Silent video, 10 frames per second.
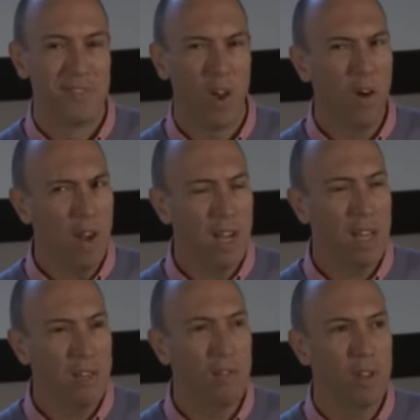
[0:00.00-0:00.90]
I reckon
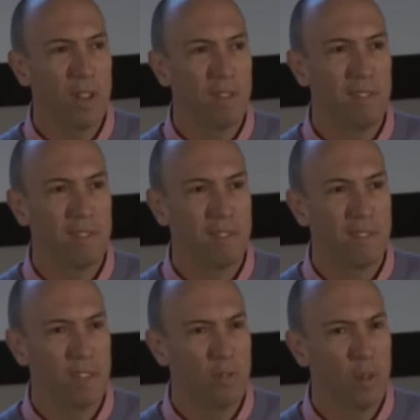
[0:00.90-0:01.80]
that's
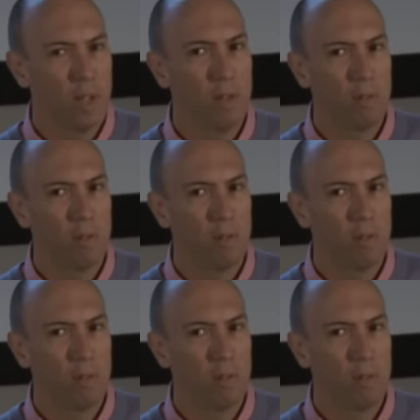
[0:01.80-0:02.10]
really